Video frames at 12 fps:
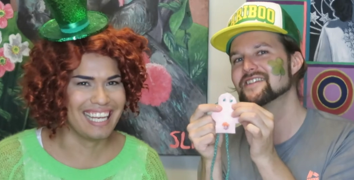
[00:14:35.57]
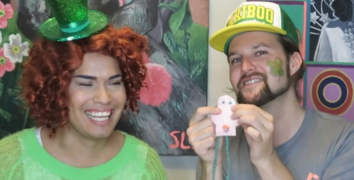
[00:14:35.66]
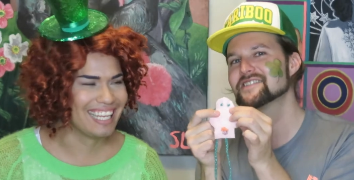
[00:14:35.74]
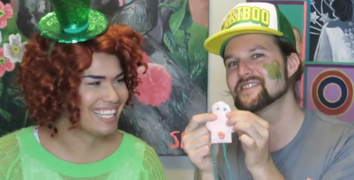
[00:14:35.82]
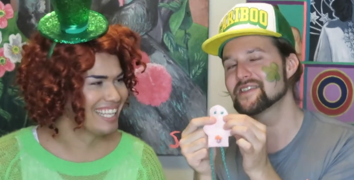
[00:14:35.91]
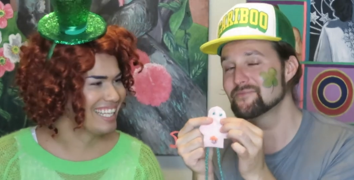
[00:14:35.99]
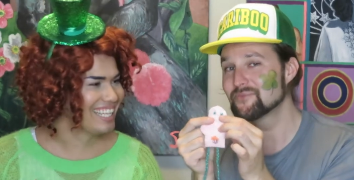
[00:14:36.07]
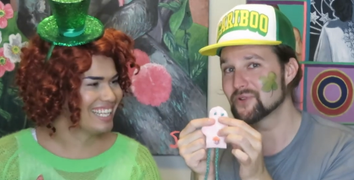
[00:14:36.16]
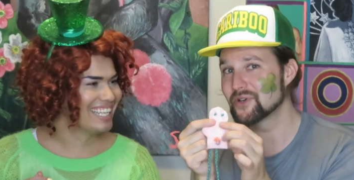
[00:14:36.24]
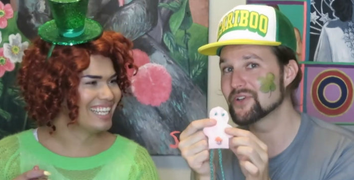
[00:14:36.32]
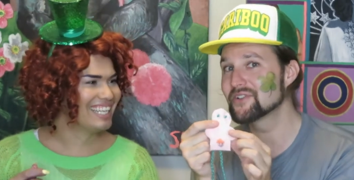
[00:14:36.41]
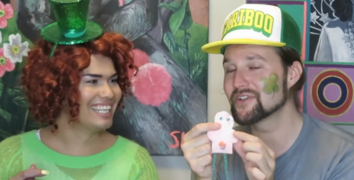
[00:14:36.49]
Speaker 1: I just
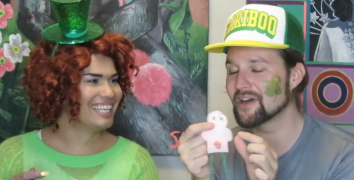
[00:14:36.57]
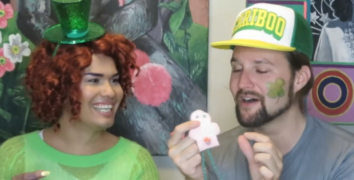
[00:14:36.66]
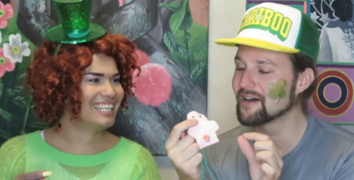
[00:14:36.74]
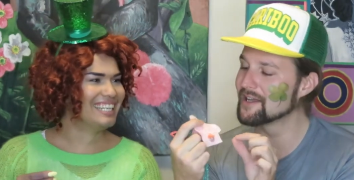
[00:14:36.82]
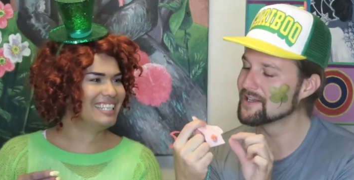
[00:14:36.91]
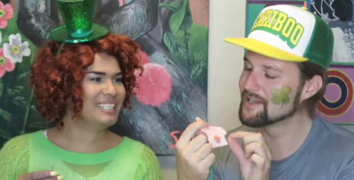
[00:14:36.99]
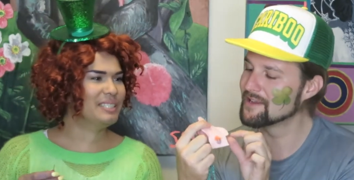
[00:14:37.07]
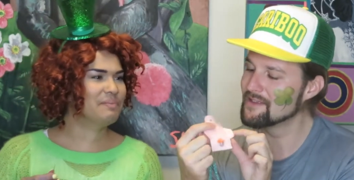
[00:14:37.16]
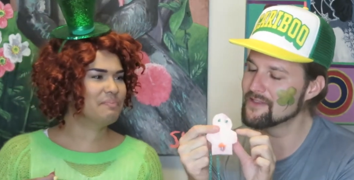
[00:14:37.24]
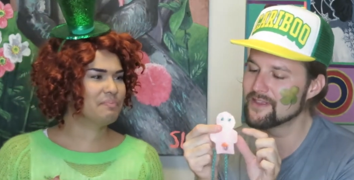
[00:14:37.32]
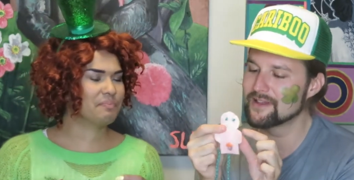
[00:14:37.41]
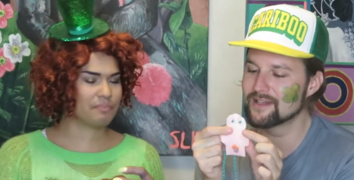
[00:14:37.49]
embroidered on
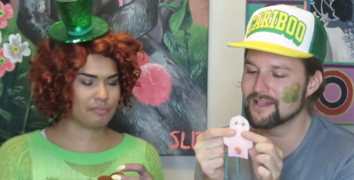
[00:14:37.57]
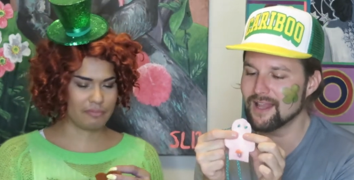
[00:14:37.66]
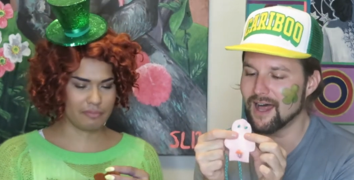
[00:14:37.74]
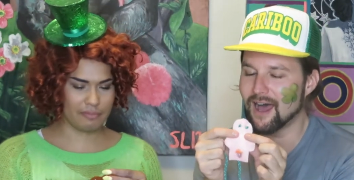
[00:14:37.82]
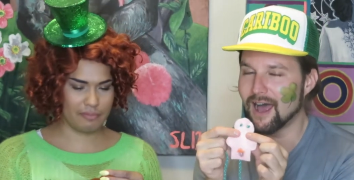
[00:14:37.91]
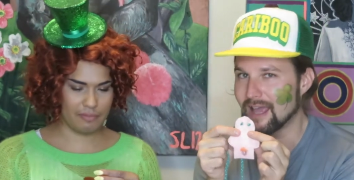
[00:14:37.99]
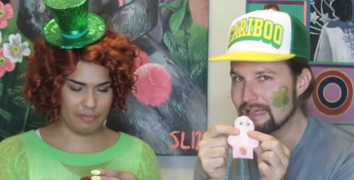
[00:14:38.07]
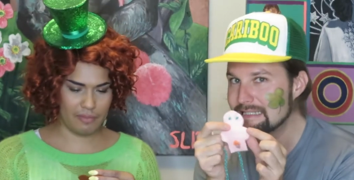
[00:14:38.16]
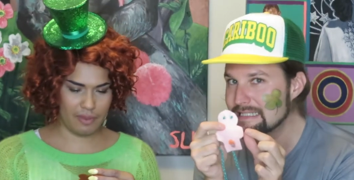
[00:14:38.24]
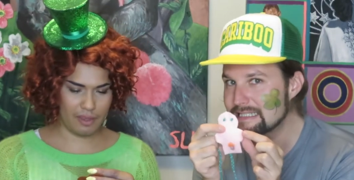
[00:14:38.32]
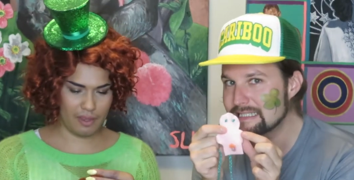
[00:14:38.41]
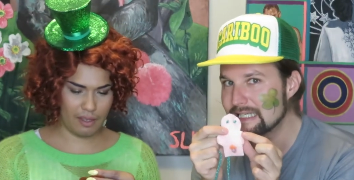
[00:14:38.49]
the little
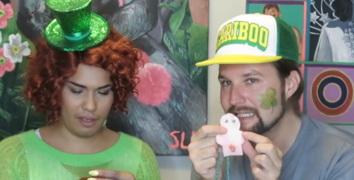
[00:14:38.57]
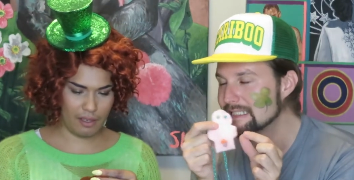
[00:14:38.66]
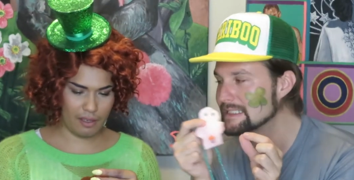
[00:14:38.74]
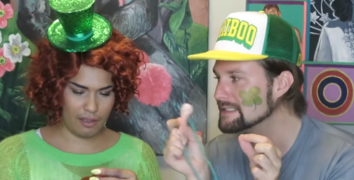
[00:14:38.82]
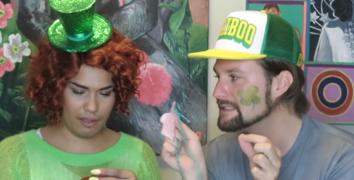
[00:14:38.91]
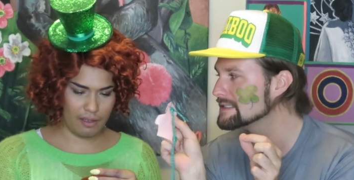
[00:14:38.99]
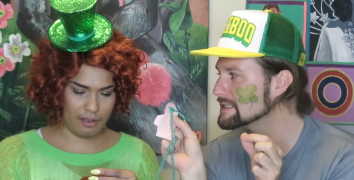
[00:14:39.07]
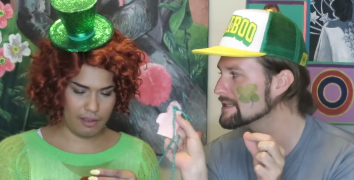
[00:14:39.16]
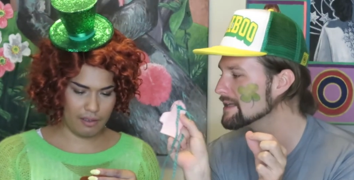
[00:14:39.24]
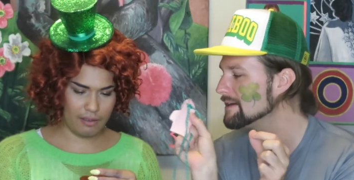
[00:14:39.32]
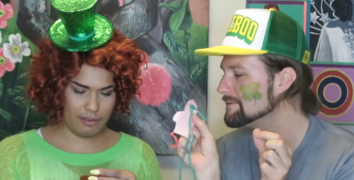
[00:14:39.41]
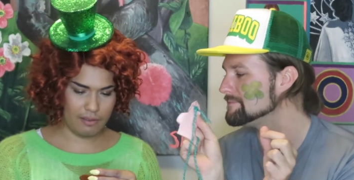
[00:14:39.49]
eyes. See
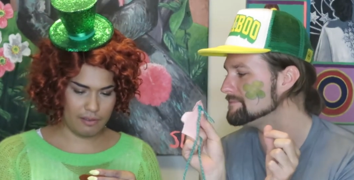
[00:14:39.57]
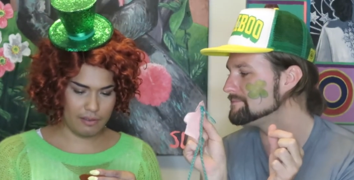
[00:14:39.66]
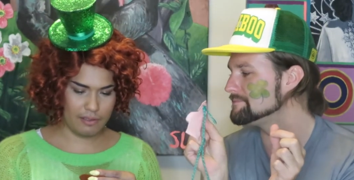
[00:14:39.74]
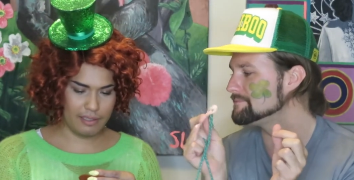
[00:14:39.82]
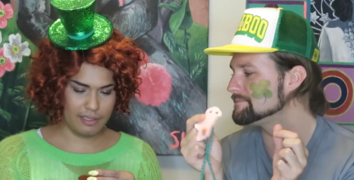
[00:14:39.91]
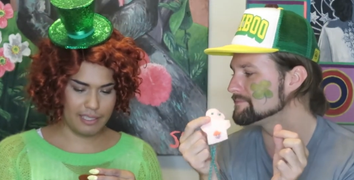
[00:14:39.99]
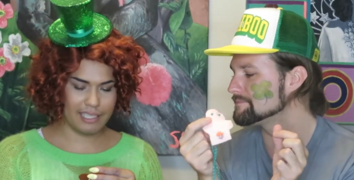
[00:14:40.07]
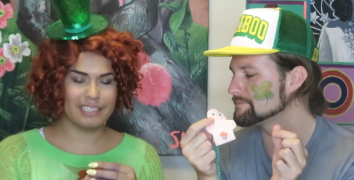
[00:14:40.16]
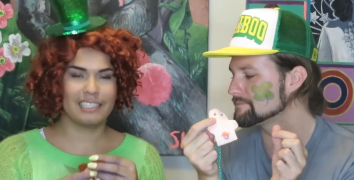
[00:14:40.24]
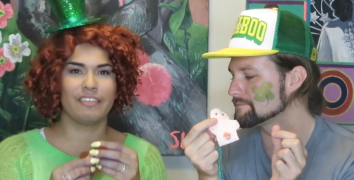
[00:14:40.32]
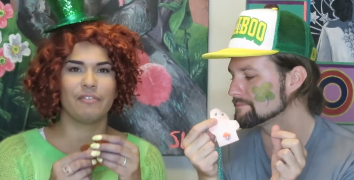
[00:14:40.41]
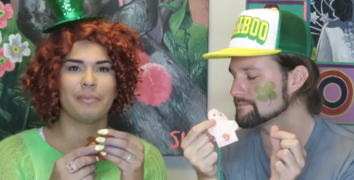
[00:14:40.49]
that?
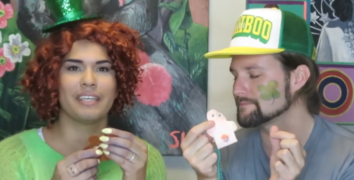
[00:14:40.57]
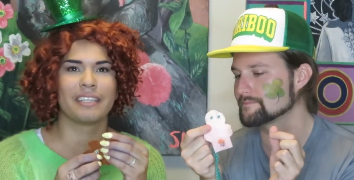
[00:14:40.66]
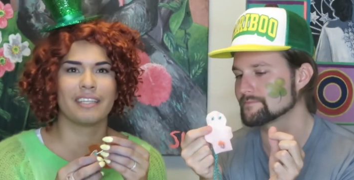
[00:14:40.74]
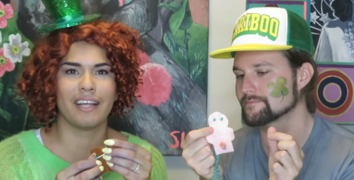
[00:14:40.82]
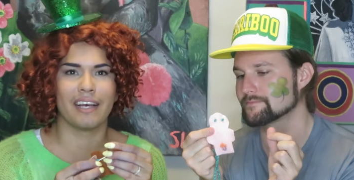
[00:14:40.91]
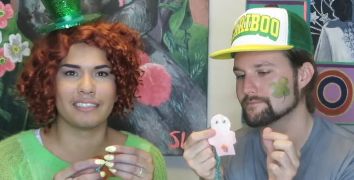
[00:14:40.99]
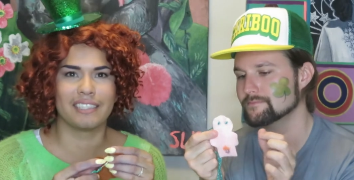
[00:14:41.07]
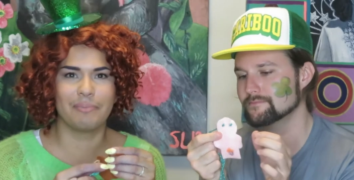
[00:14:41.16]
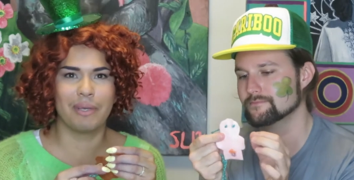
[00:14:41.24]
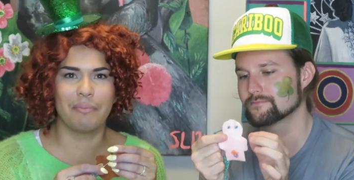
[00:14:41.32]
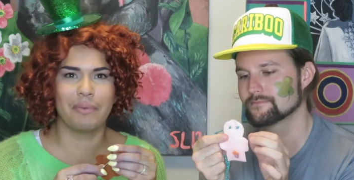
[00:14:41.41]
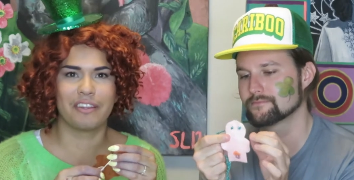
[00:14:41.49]
Speaker 2: He's leaving me in the dust. He
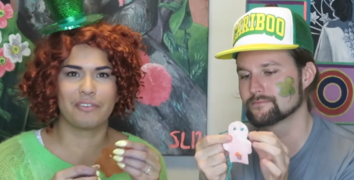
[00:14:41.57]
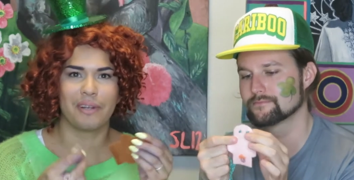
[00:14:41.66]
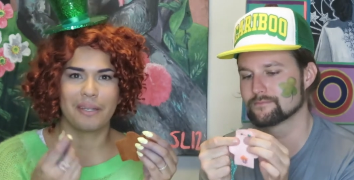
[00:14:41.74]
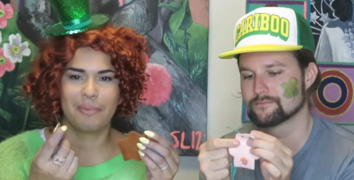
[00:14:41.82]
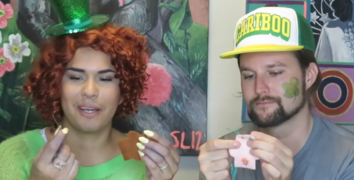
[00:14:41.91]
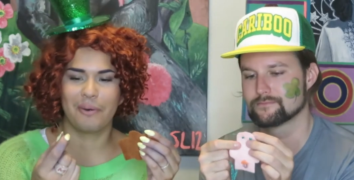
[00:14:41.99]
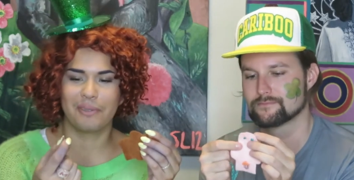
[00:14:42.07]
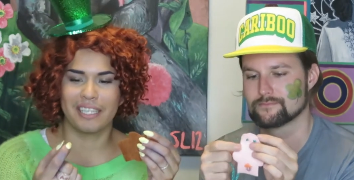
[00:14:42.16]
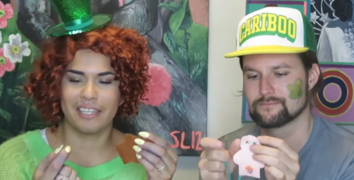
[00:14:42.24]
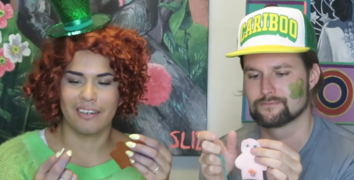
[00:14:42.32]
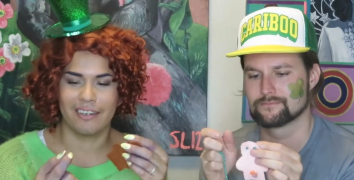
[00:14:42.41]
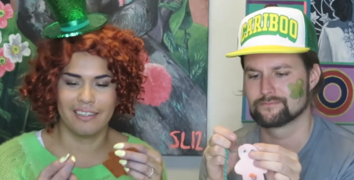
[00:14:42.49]
made me thread my own
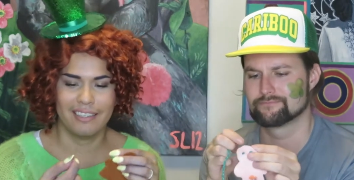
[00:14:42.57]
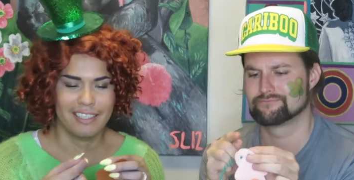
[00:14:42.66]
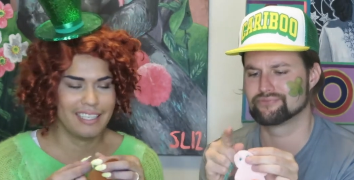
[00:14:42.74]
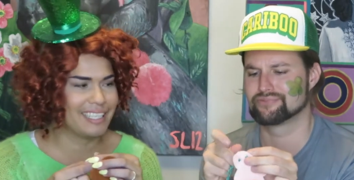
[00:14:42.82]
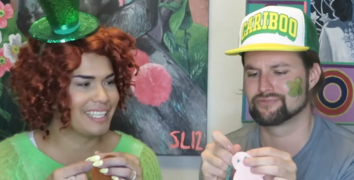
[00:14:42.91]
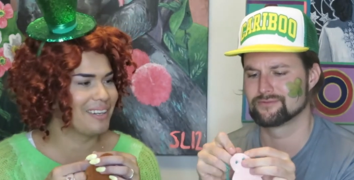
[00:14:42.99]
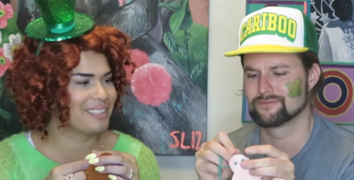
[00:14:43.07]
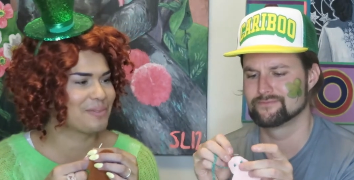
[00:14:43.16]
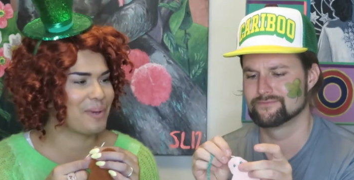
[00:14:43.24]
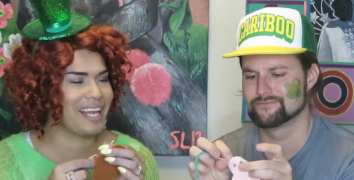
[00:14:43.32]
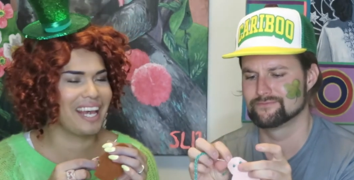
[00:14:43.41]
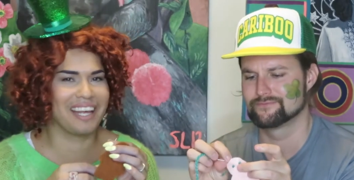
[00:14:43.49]
needle. Now he's
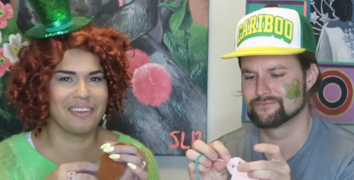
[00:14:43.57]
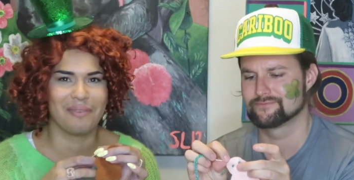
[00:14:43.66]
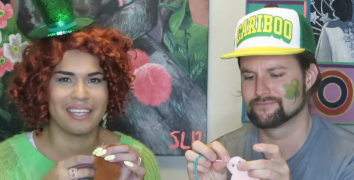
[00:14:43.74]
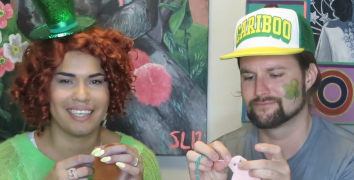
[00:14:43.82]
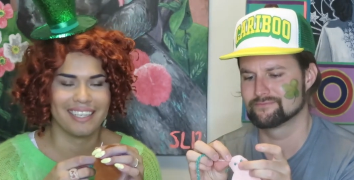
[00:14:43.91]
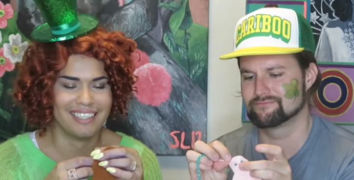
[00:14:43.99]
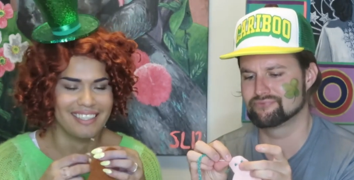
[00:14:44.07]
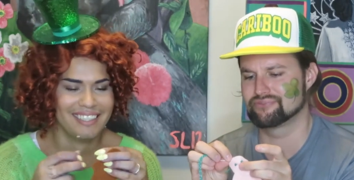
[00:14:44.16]
way ahead of me.